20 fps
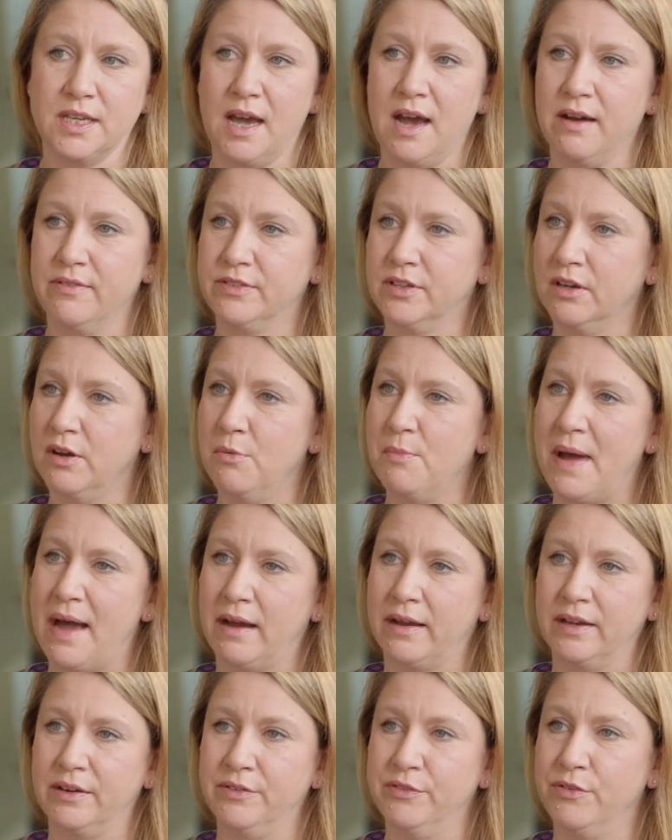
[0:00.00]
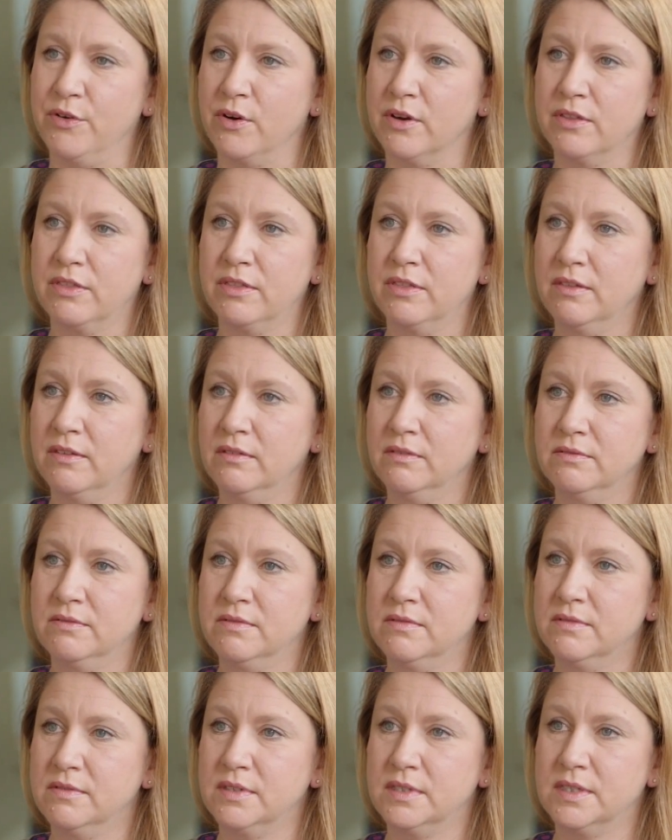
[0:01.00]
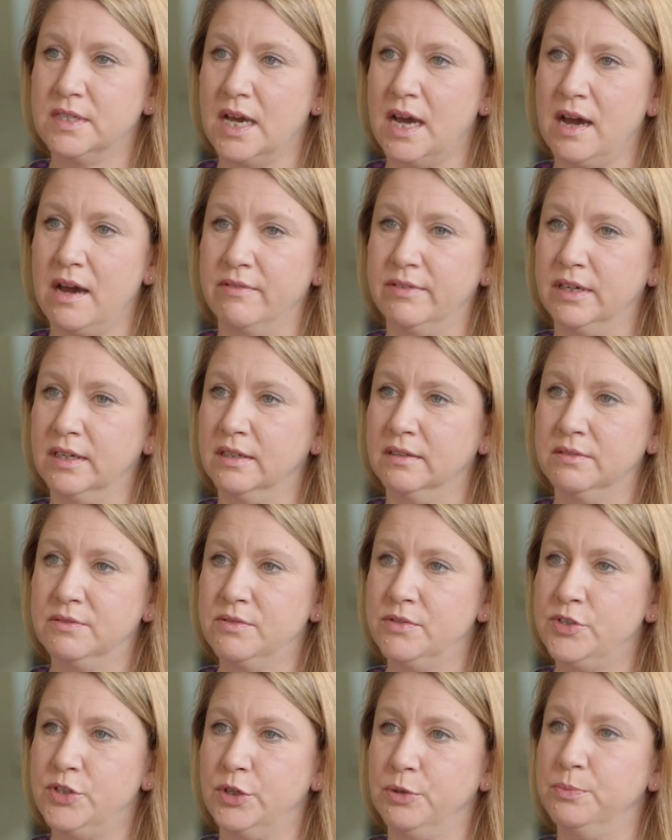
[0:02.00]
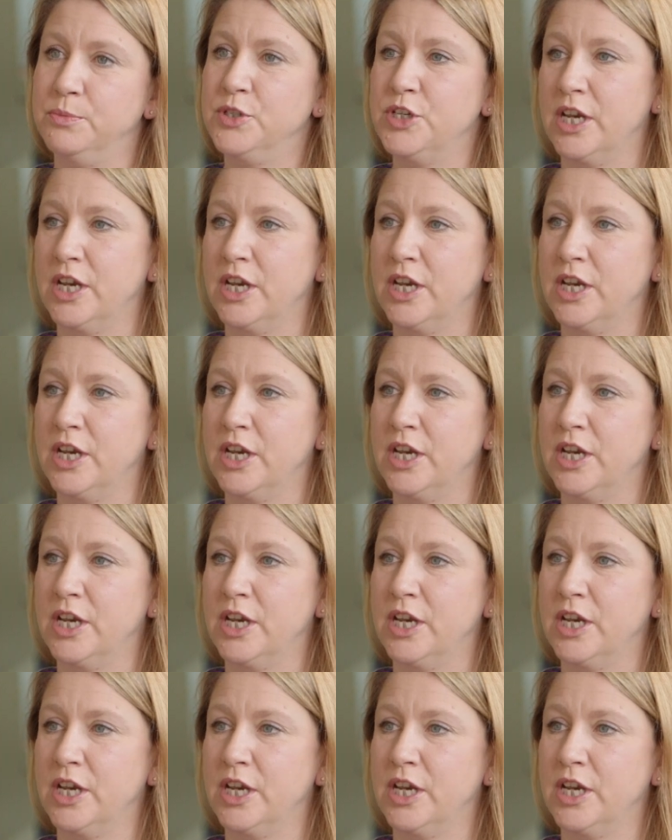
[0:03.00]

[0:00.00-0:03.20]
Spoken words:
to have to go back and forth to have a tube